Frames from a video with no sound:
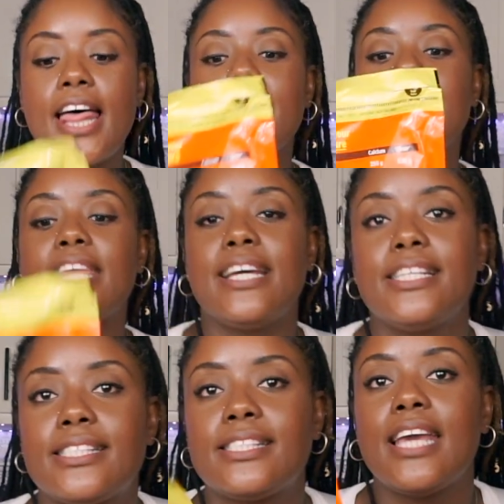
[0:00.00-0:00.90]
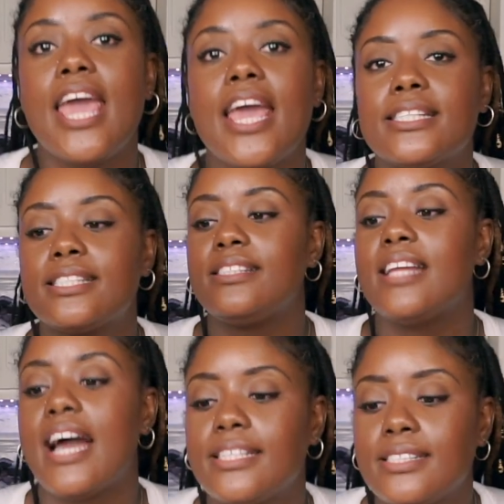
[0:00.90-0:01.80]
this tastes
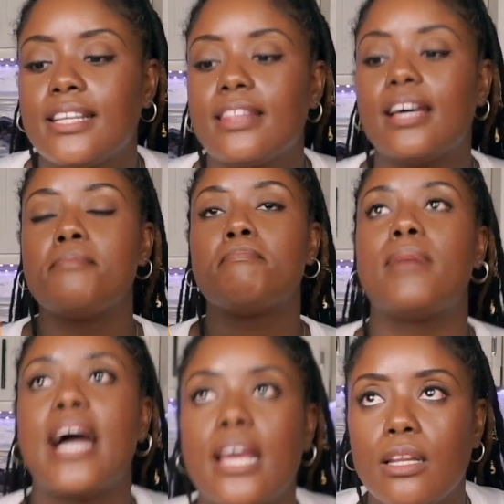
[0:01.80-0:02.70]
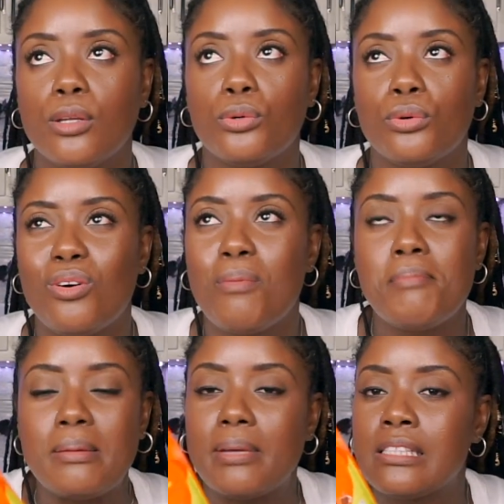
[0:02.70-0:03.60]
nicer than Milo, or
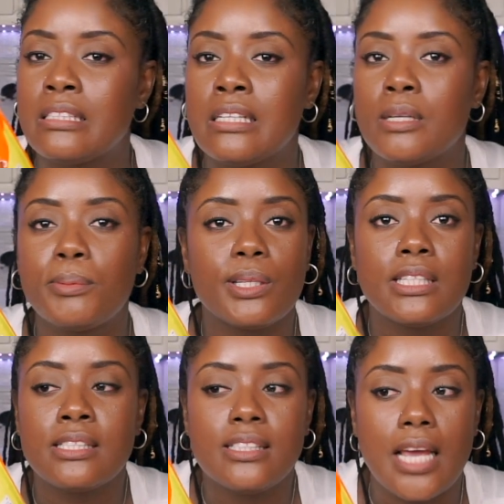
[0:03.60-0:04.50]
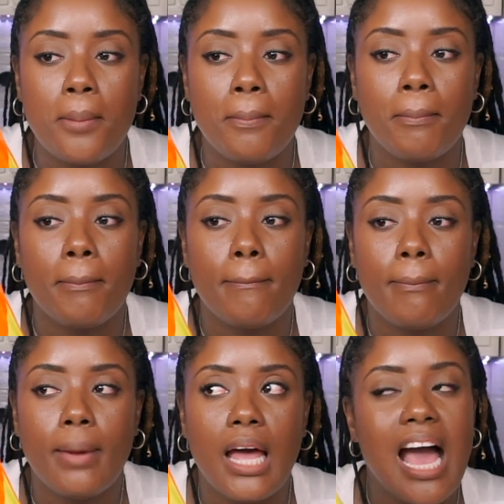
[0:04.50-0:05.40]
maybe it tastes about the same.
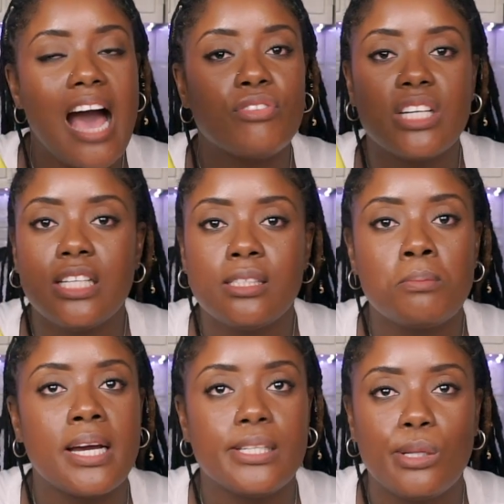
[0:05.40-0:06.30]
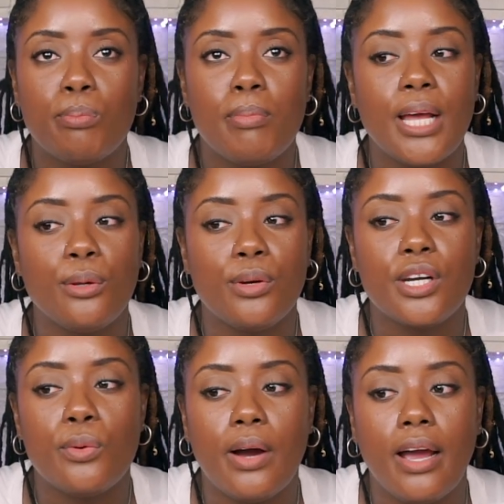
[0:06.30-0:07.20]
Haven't eaten Milo in
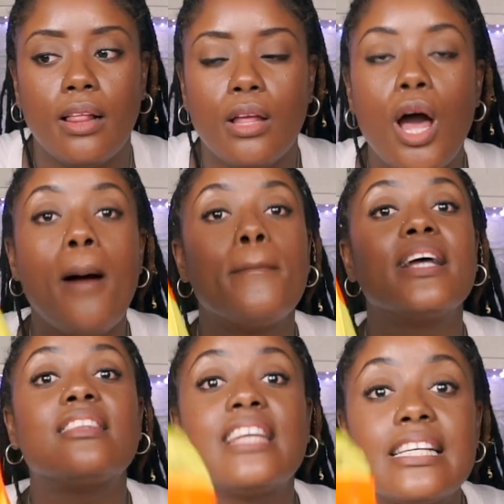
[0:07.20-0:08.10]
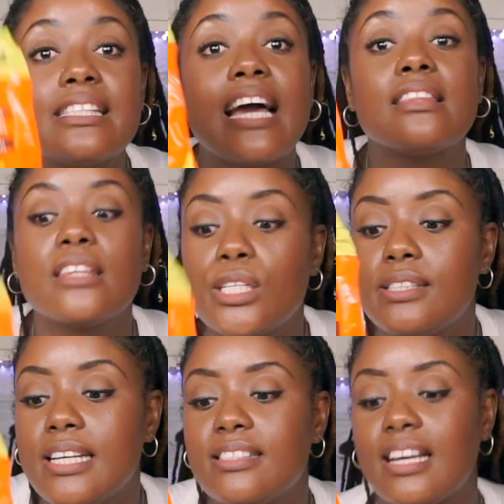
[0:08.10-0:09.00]
a while. But this, I think,
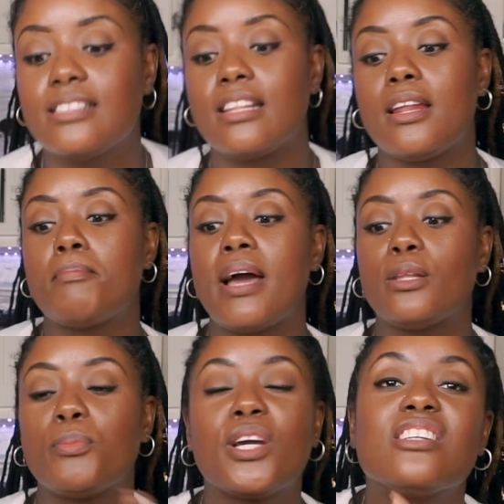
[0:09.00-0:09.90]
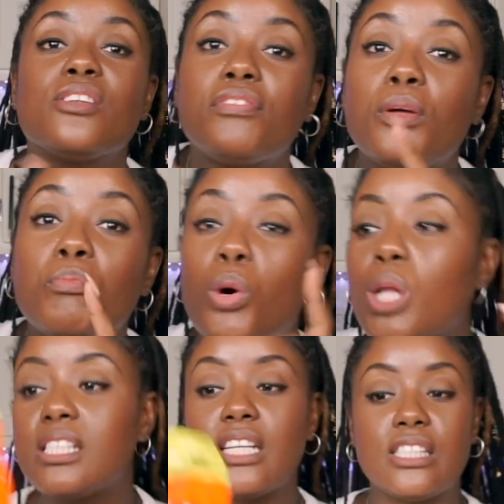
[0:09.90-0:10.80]
tastes nicer than Milo because of the
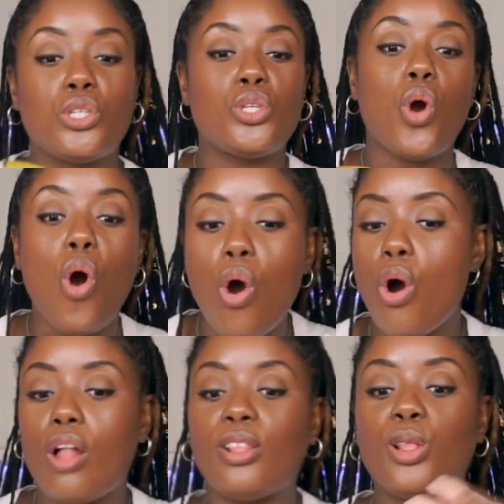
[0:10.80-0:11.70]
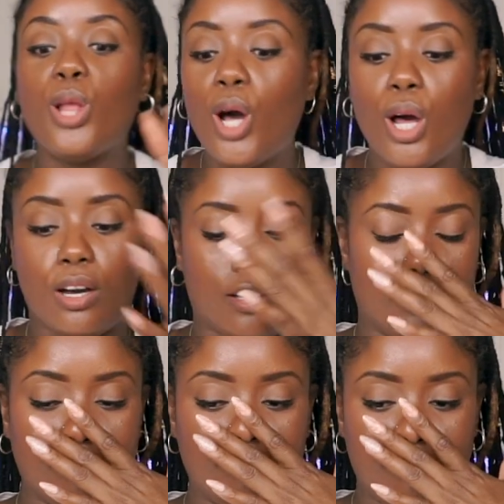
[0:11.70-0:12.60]
malt in it. Y'all, look.
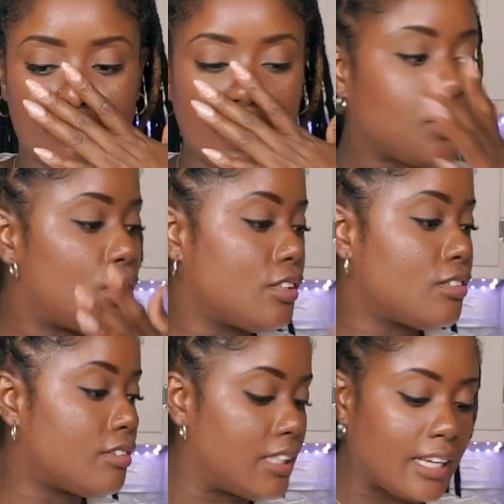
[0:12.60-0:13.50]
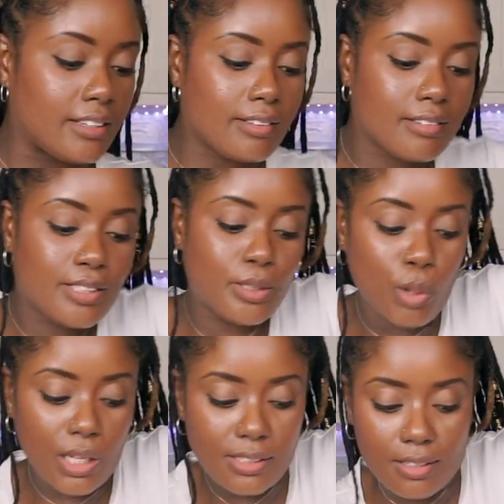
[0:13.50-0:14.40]
And y'all know, like,
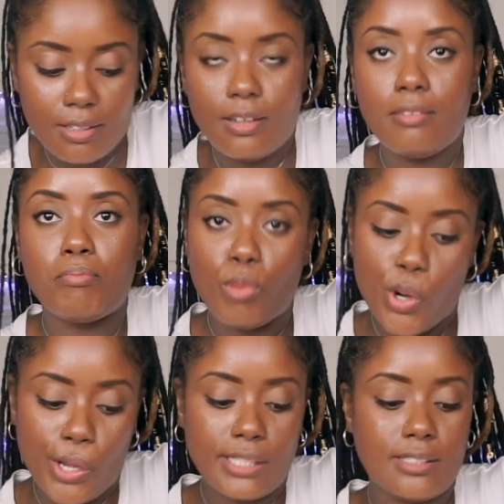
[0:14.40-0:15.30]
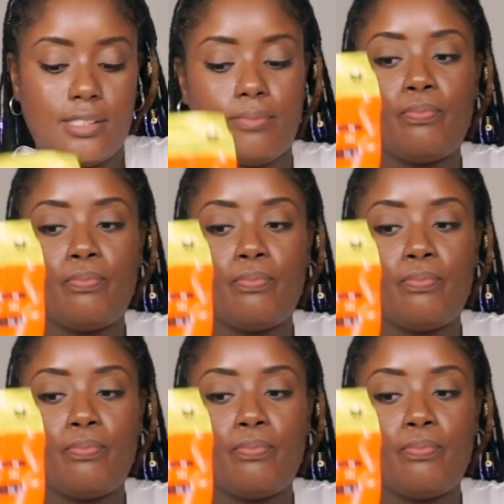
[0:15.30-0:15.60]
smalter, malt,